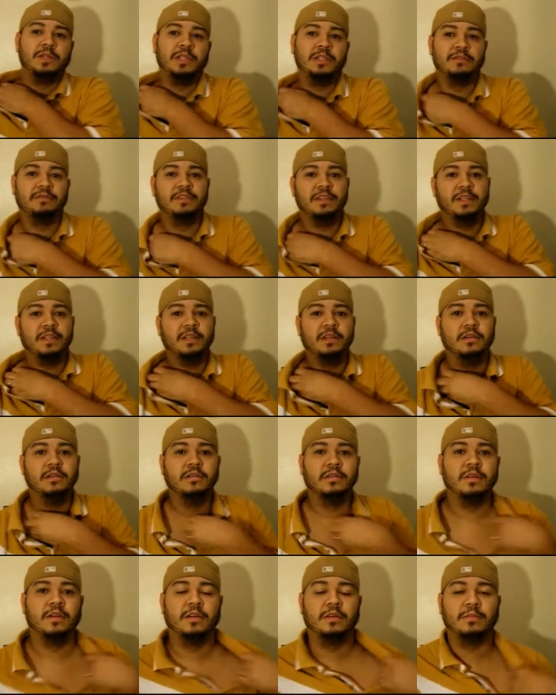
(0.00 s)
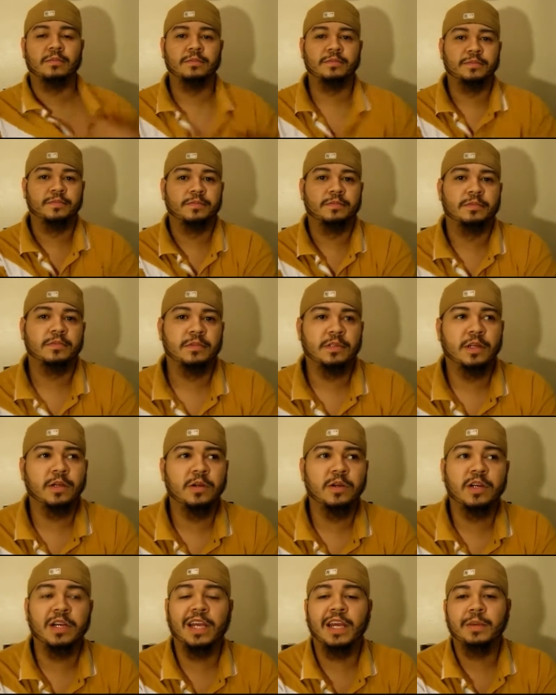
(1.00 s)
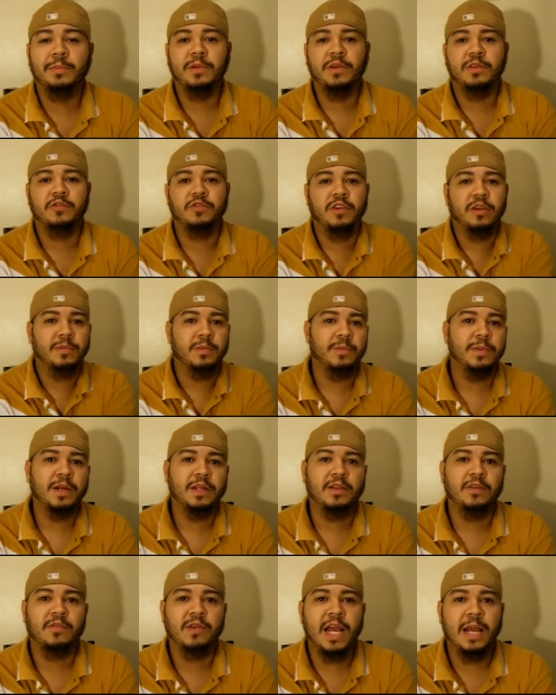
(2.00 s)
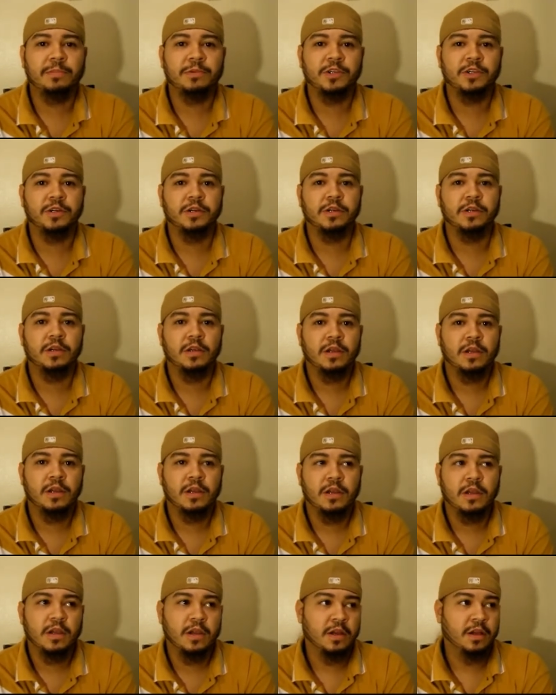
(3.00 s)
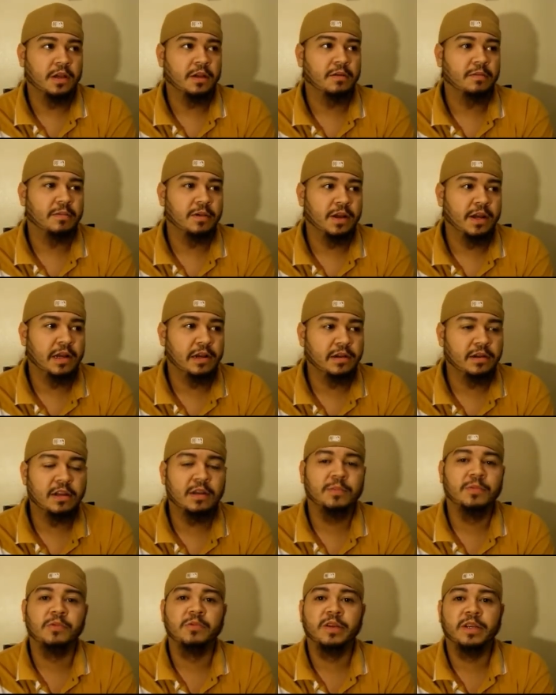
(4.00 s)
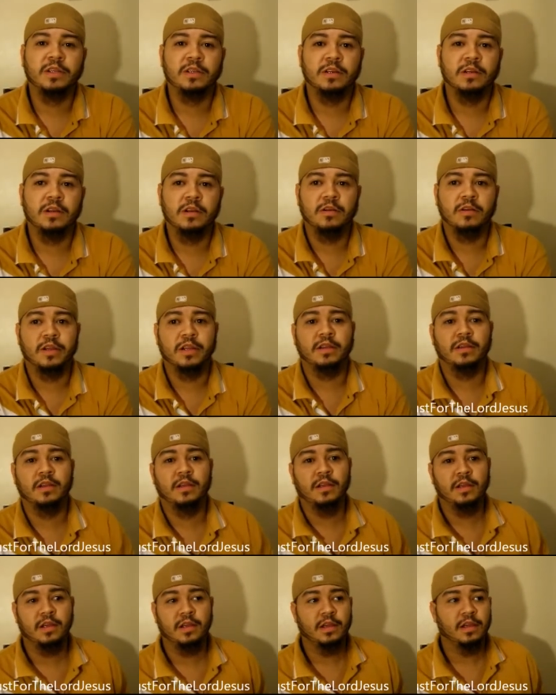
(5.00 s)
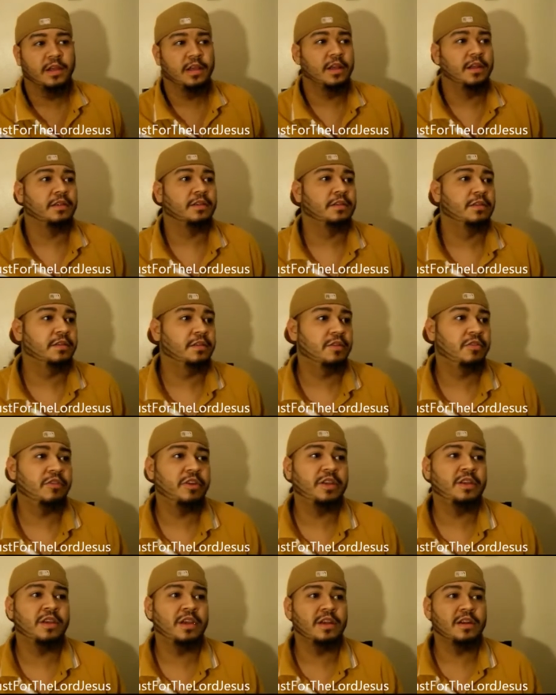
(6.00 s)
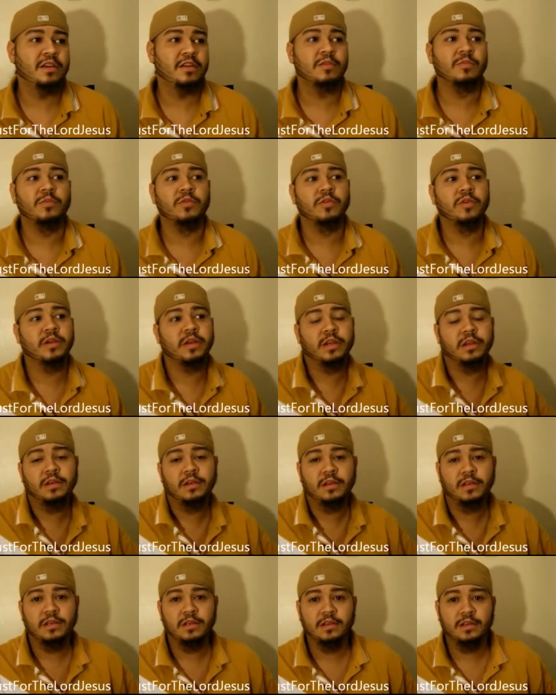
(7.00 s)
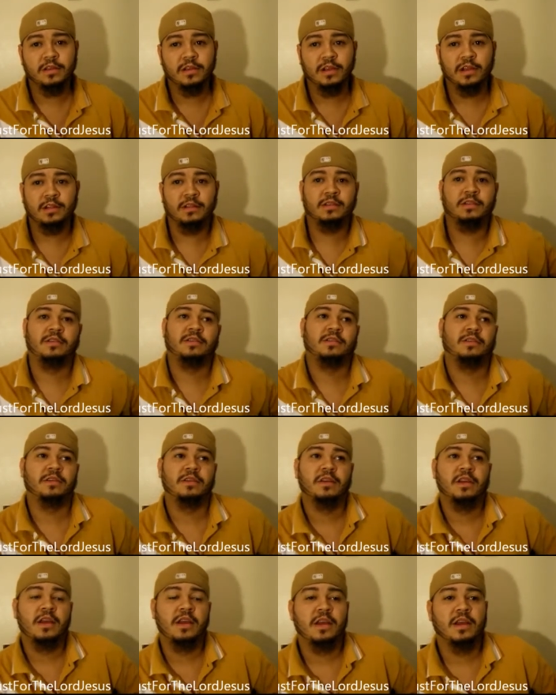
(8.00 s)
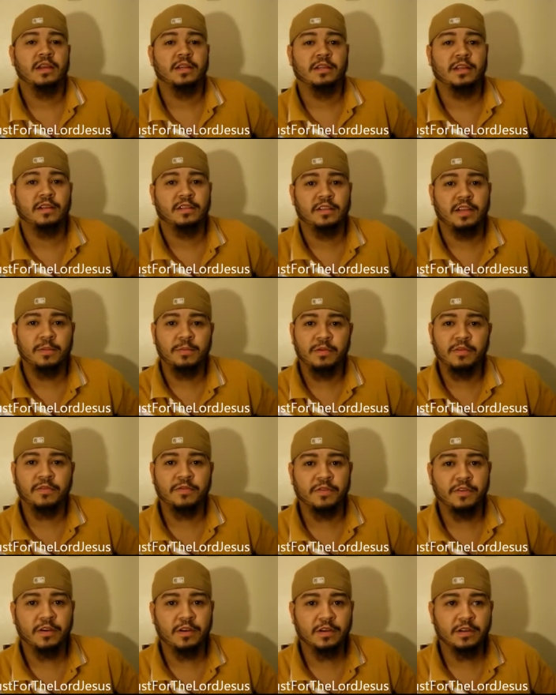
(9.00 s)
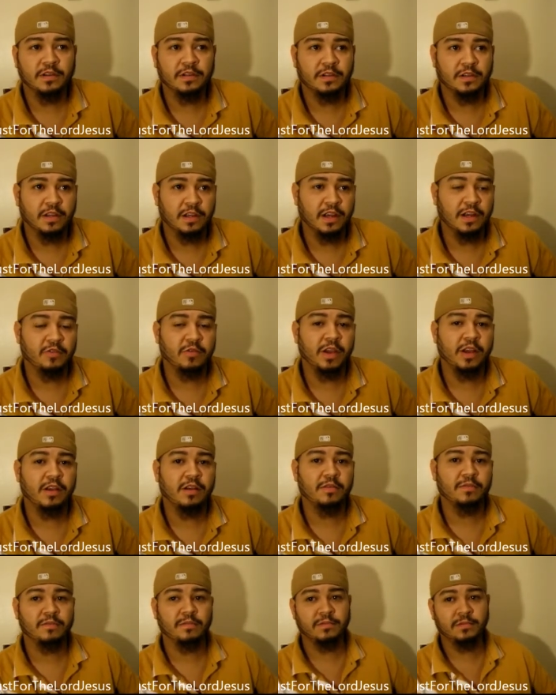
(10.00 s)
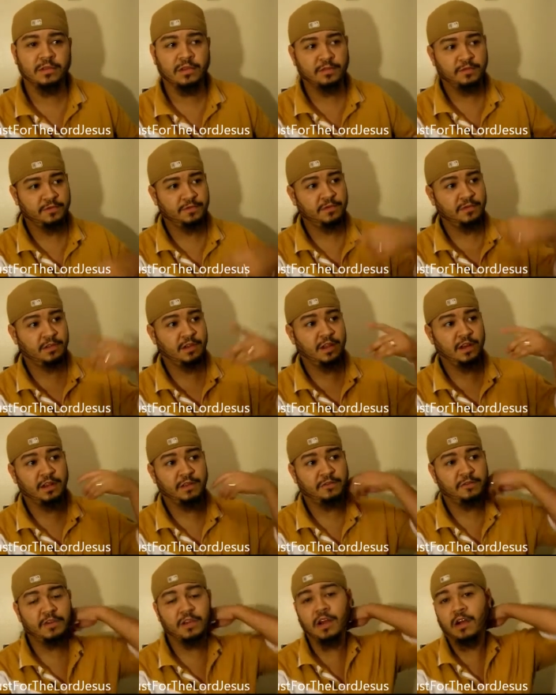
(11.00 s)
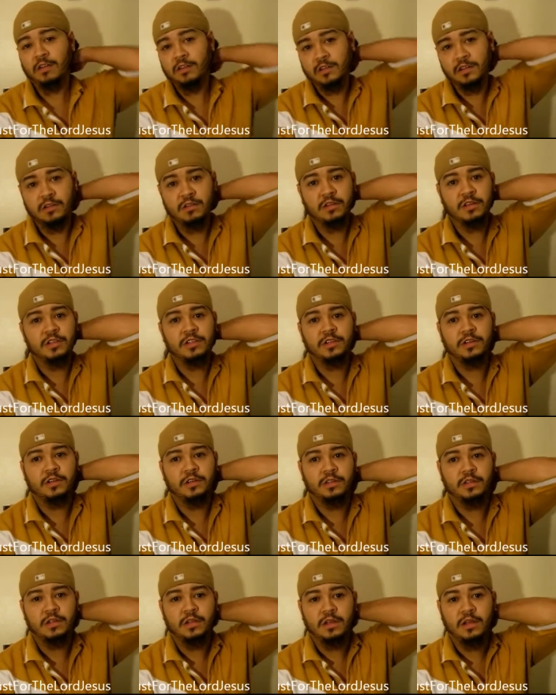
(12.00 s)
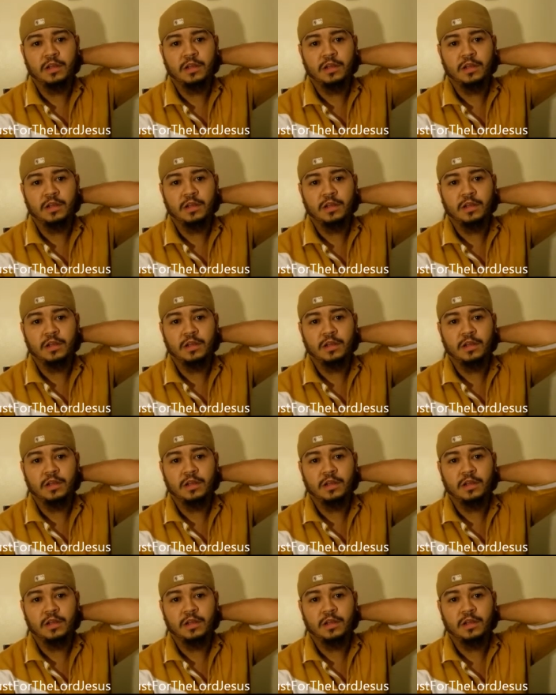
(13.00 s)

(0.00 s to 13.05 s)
this video. The Lord gave me a dream about the rapture about a couple weeks ago, and it's 3:10 in the morning. It's September 1st, and I wake up, and a few hours ago at church,